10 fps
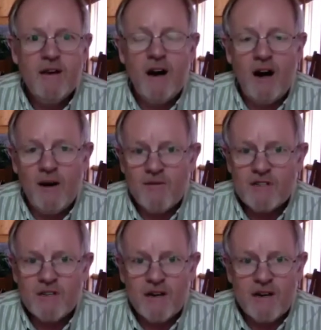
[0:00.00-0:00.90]

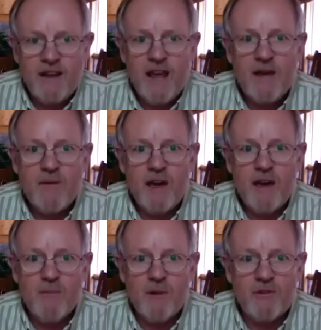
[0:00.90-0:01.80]
Obviously, it came a
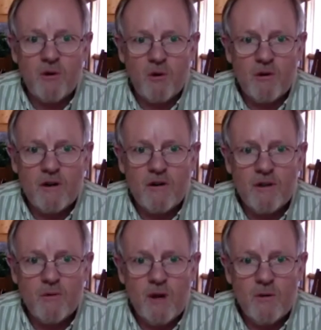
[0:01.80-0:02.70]
month earlier
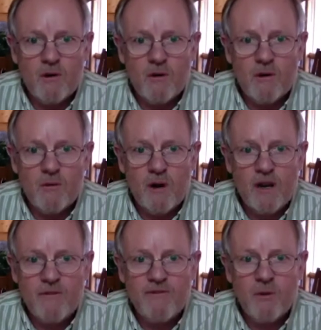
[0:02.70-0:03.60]
than we were
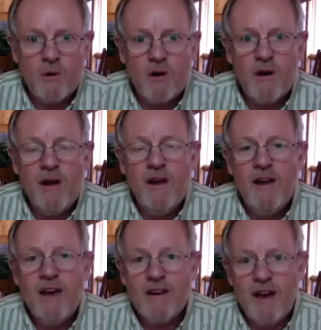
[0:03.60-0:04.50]
ready for,
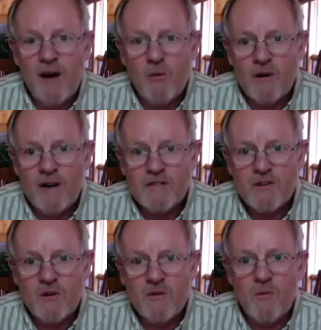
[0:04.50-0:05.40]
and now we're not
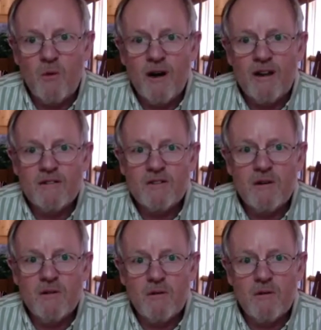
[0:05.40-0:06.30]
certain what it's going to
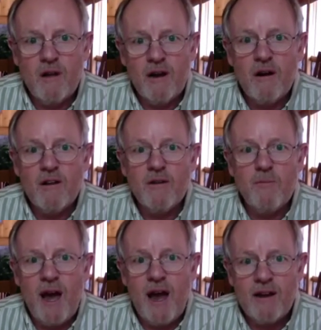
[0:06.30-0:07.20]
look like on the
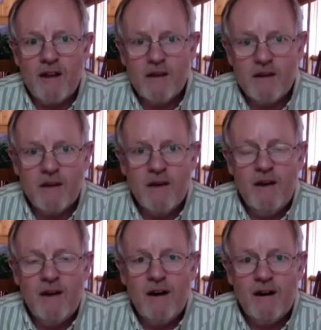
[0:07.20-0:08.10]
back end.
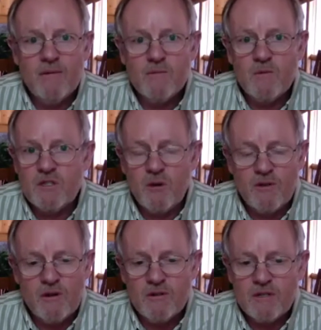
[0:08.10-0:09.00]
So
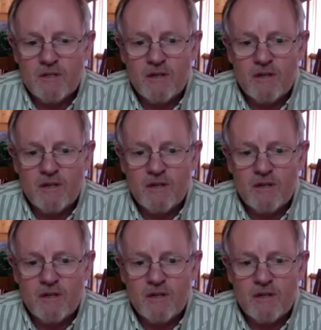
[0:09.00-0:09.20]
there's